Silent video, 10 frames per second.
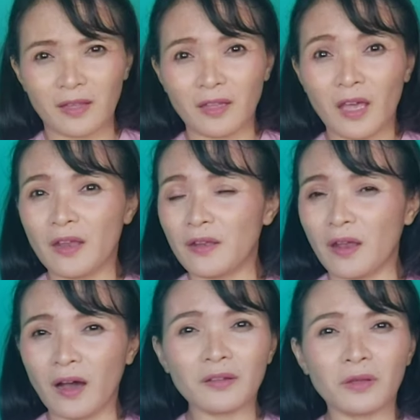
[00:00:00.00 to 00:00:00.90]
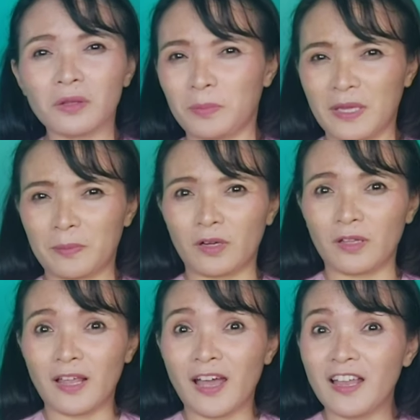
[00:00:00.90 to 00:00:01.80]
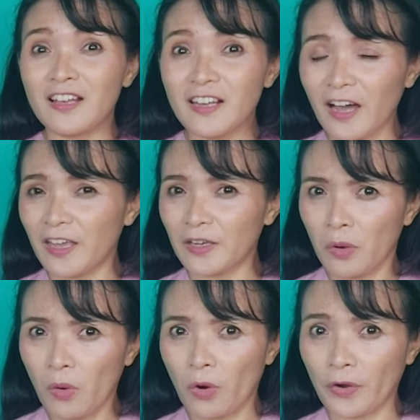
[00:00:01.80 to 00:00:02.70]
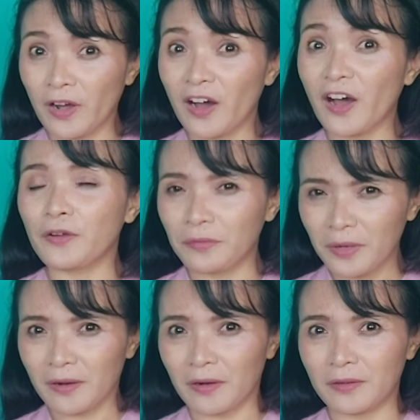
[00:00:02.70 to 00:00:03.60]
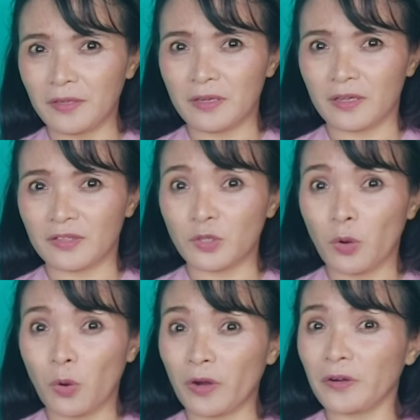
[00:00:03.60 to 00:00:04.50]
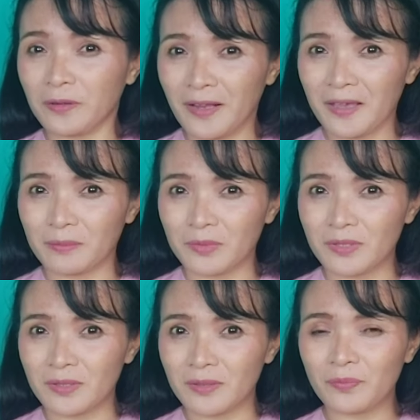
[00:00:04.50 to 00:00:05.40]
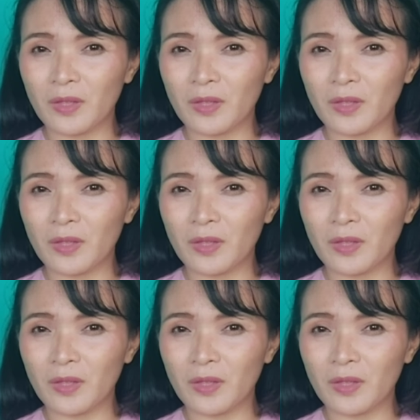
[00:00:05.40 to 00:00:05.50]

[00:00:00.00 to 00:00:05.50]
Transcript: that not all people like or agree our ideas or our claims.